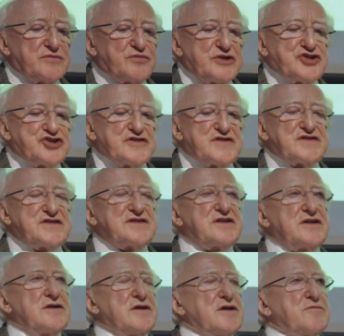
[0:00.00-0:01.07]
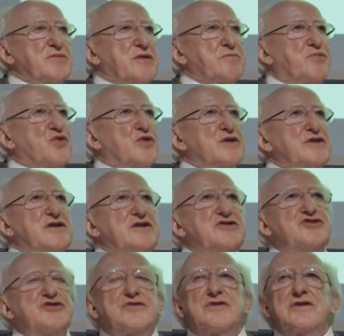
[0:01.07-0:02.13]
which is being born
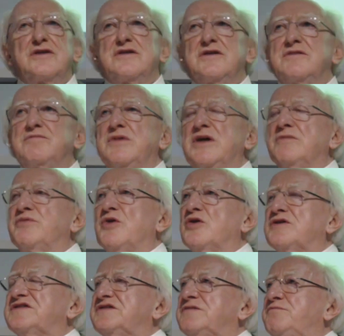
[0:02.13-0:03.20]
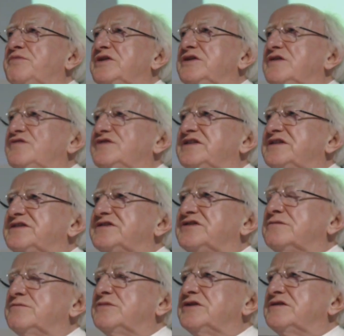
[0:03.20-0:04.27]
into a Protestant belief
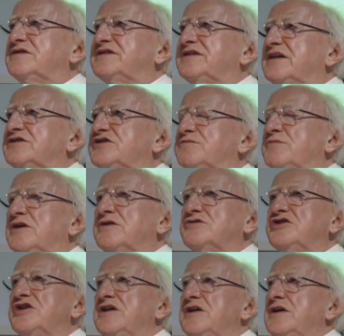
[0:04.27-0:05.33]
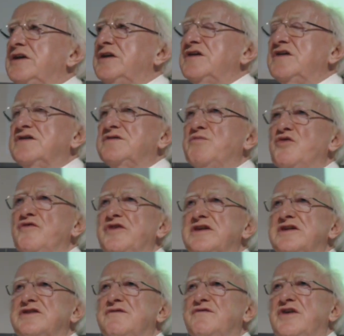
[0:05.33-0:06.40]
system in Sandymount. He's moving
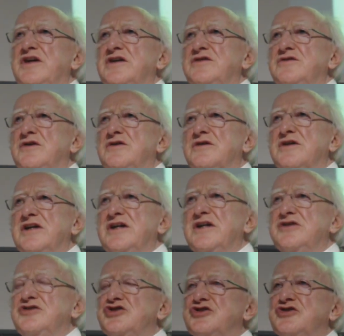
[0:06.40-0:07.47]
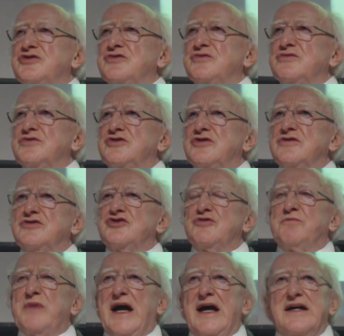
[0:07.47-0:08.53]
at a very young age to
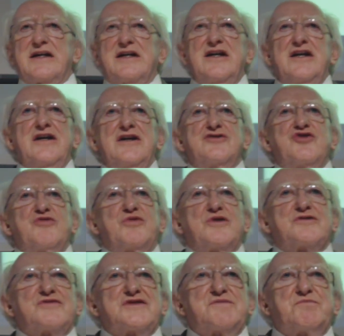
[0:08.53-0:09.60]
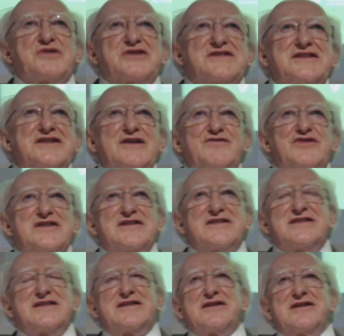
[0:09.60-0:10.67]
back to what was perceived
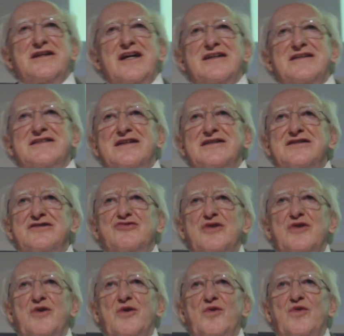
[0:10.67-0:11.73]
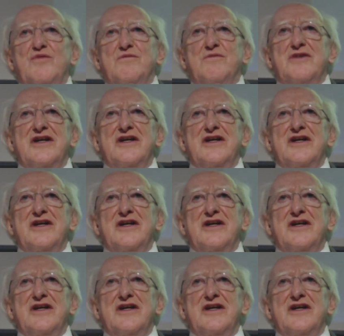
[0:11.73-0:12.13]
as the ancestral home